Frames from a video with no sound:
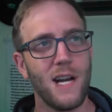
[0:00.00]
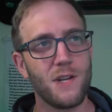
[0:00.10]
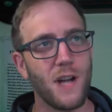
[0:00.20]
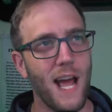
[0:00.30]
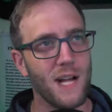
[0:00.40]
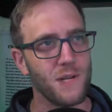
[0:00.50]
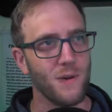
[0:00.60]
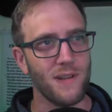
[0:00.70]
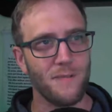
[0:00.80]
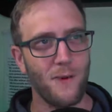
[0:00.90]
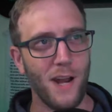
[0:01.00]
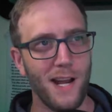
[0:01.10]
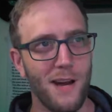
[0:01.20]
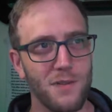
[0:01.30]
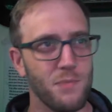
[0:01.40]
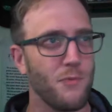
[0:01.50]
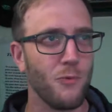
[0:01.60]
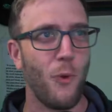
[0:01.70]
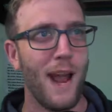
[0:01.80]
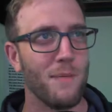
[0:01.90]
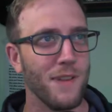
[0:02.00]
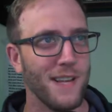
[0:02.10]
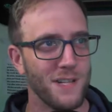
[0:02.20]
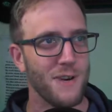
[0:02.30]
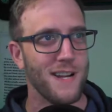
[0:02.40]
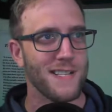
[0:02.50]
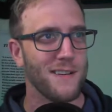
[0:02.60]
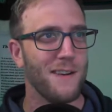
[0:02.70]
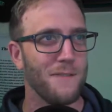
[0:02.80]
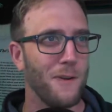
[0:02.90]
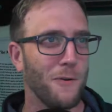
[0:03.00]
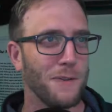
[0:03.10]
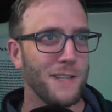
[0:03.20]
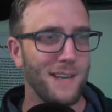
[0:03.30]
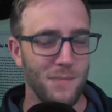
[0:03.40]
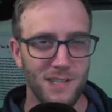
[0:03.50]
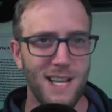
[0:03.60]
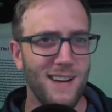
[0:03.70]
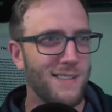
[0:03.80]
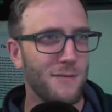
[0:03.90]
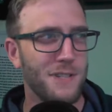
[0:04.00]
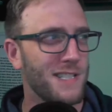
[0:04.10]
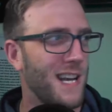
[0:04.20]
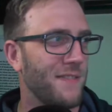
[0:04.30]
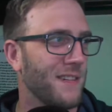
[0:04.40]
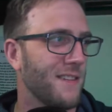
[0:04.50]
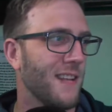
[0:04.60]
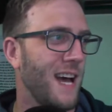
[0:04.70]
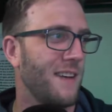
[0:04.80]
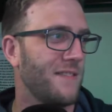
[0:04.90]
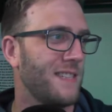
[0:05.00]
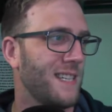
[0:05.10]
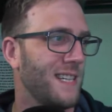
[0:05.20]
I should have had you on the front end. I was rambling trying to soften the whole thing, but yeah, we're just having a good laugh.